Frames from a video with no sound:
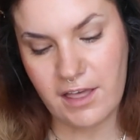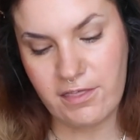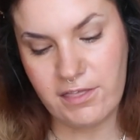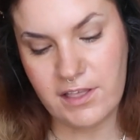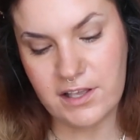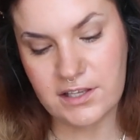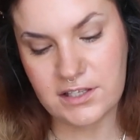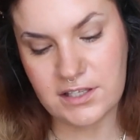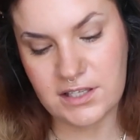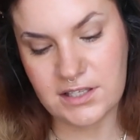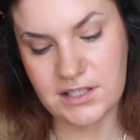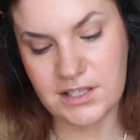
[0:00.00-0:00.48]
And
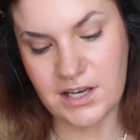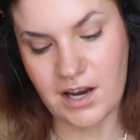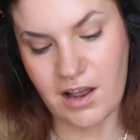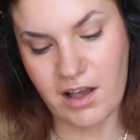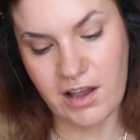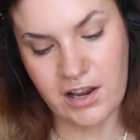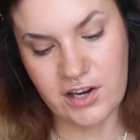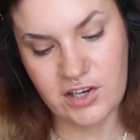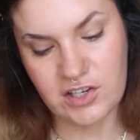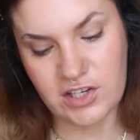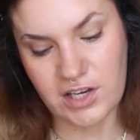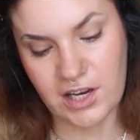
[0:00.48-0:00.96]
this is an
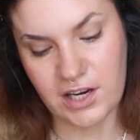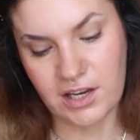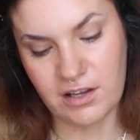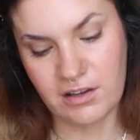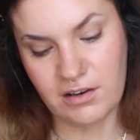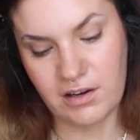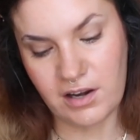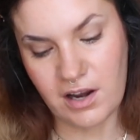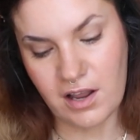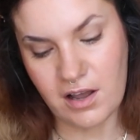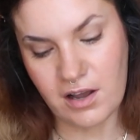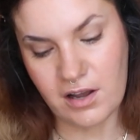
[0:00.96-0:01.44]

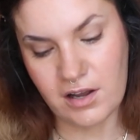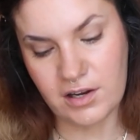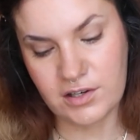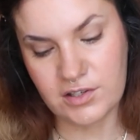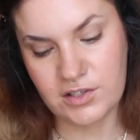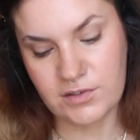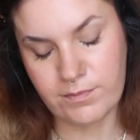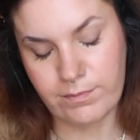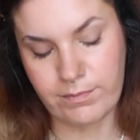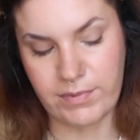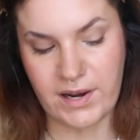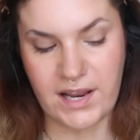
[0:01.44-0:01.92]
eyeshadow
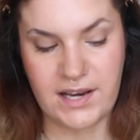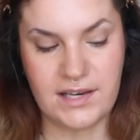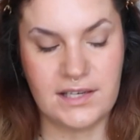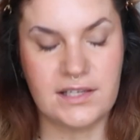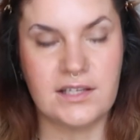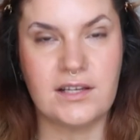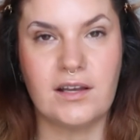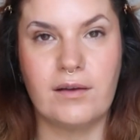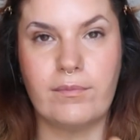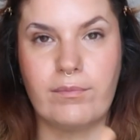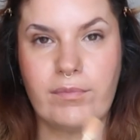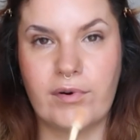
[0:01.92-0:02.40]
large
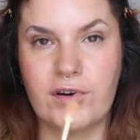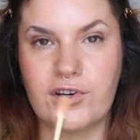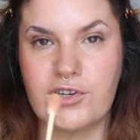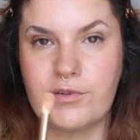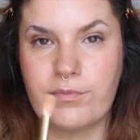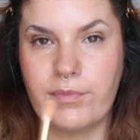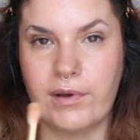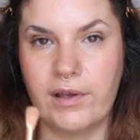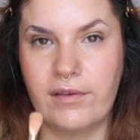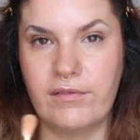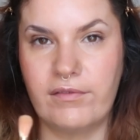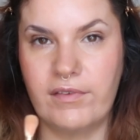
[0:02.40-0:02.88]
blender brush
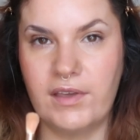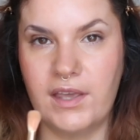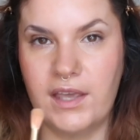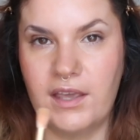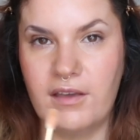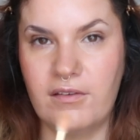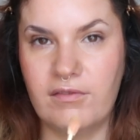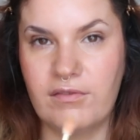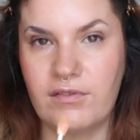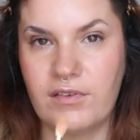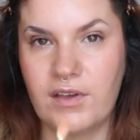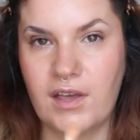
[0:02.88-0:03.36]
by
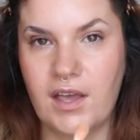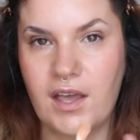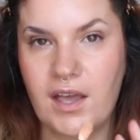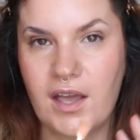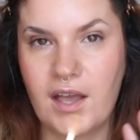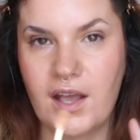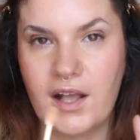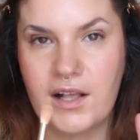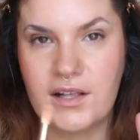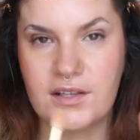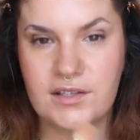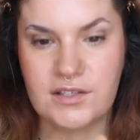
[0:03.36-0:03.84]
Vive,
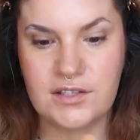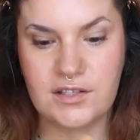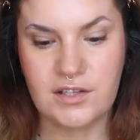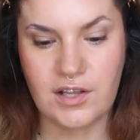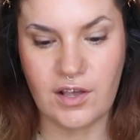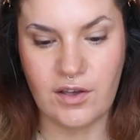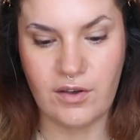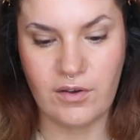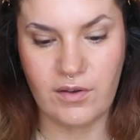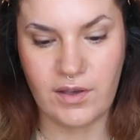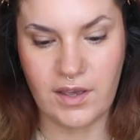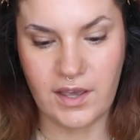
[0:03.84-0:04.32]
so
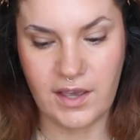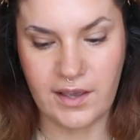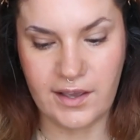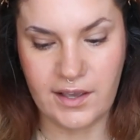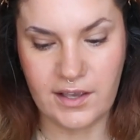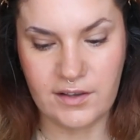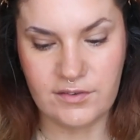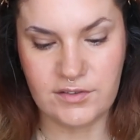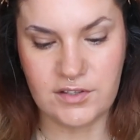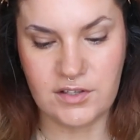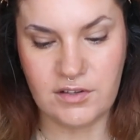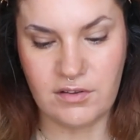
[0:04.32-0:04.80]
it
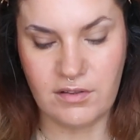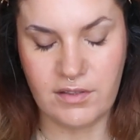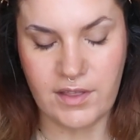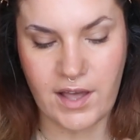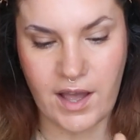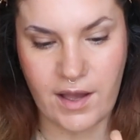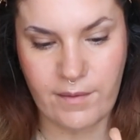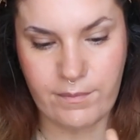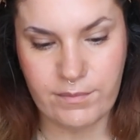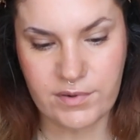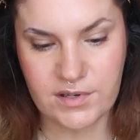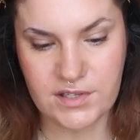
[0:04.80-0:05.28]
gives you
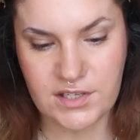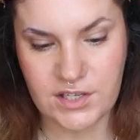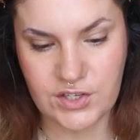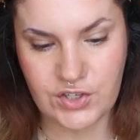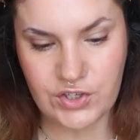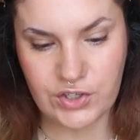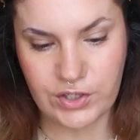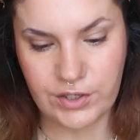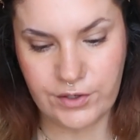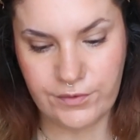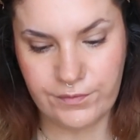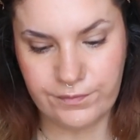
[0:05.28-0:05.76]
that
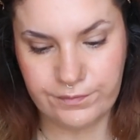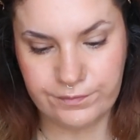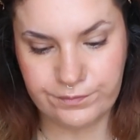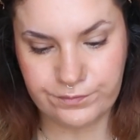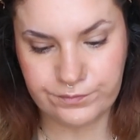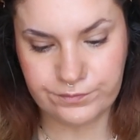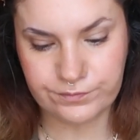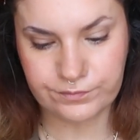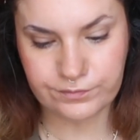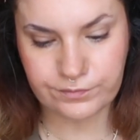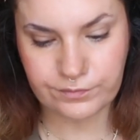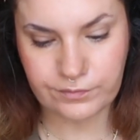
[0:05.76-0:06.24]
precision
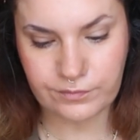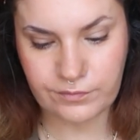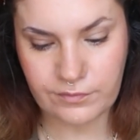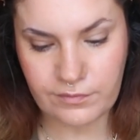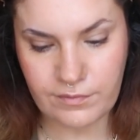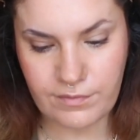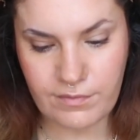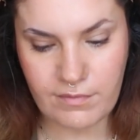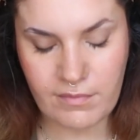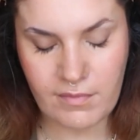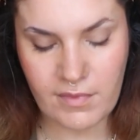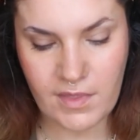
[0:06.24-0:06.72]

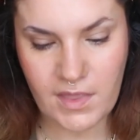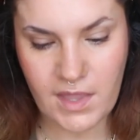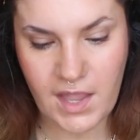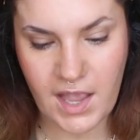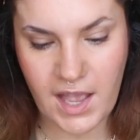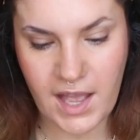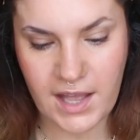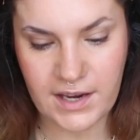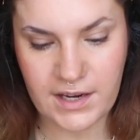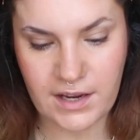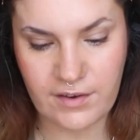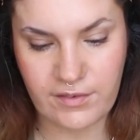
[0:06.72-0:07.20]

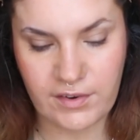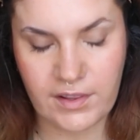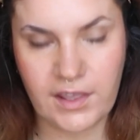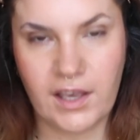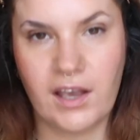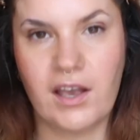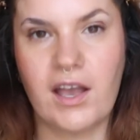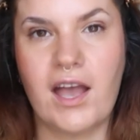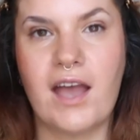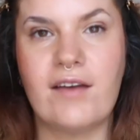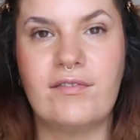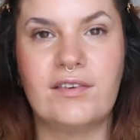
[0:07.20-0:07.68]
and everything.
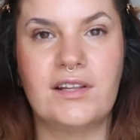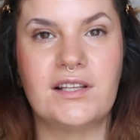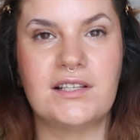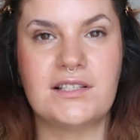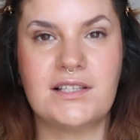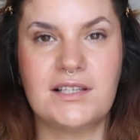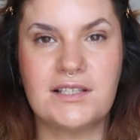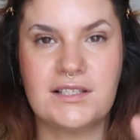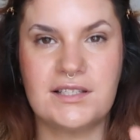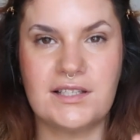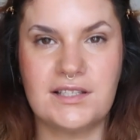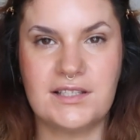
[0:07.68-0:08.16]
Everything's
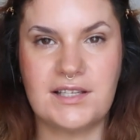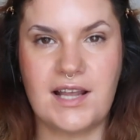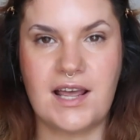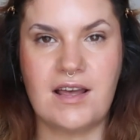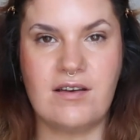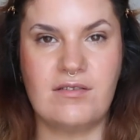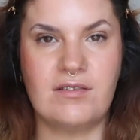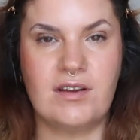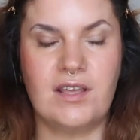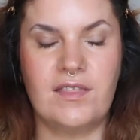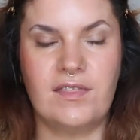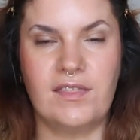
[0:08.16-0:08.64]
listed
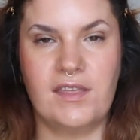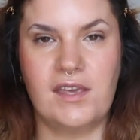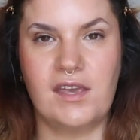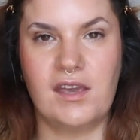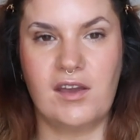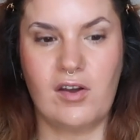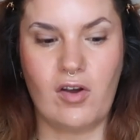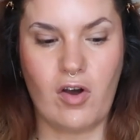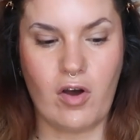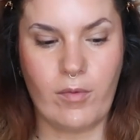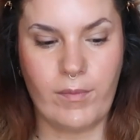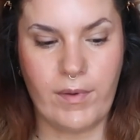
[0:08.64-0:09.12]
down in the
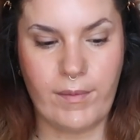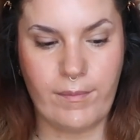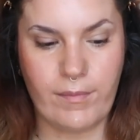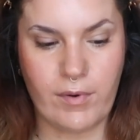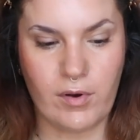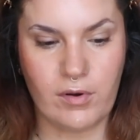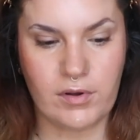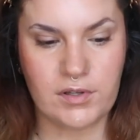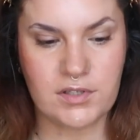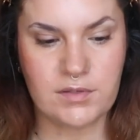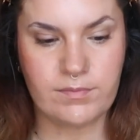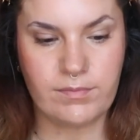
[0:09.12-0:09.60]
comment
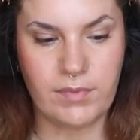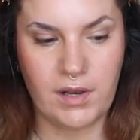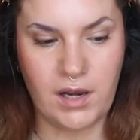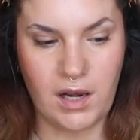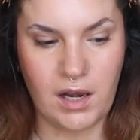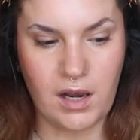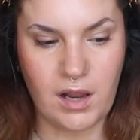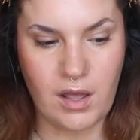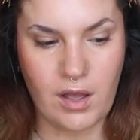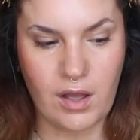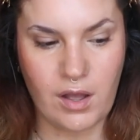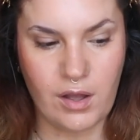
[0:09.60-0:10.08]
box
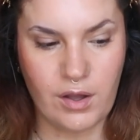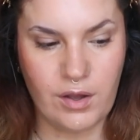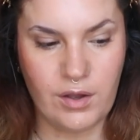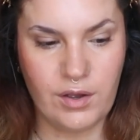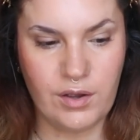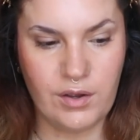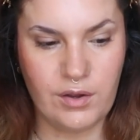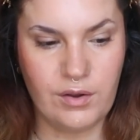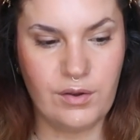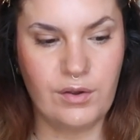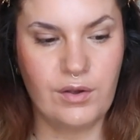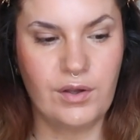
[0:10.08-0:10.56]

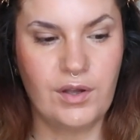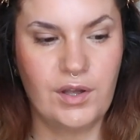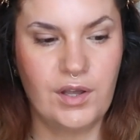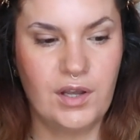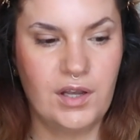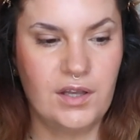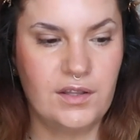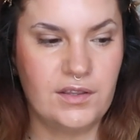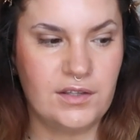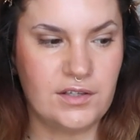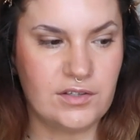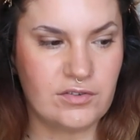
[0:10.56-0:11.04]
below,
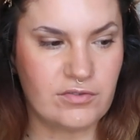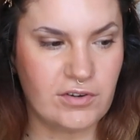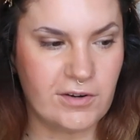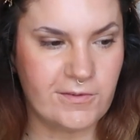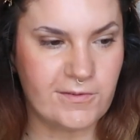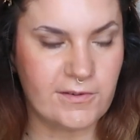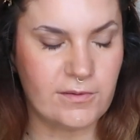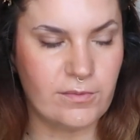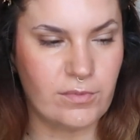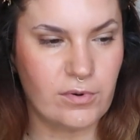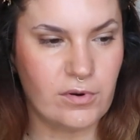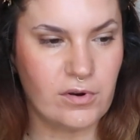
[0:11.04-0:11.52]

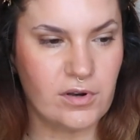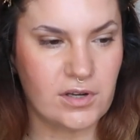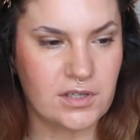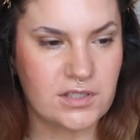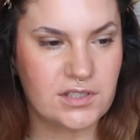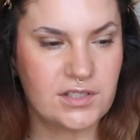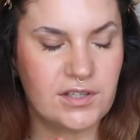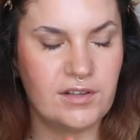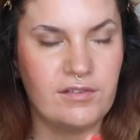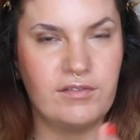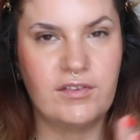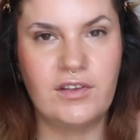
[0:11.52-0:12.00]
description
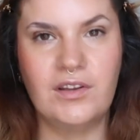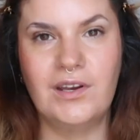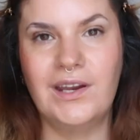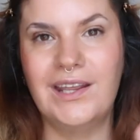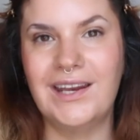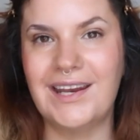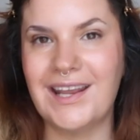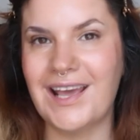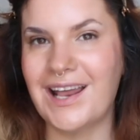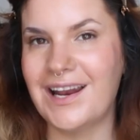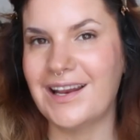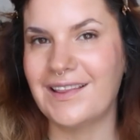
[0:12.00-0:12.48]
box. If you
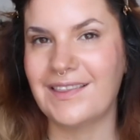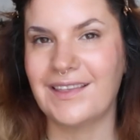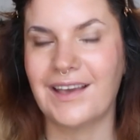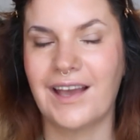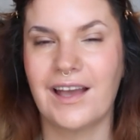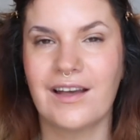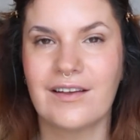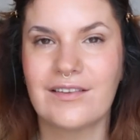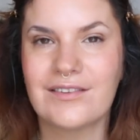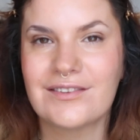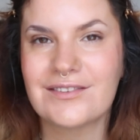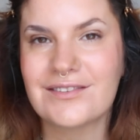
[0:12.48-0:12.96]
need anything
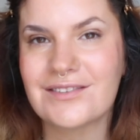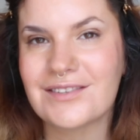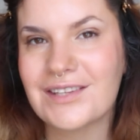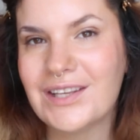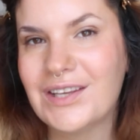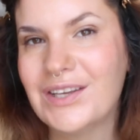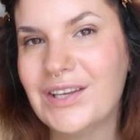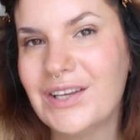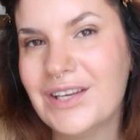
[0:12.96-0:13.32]
else,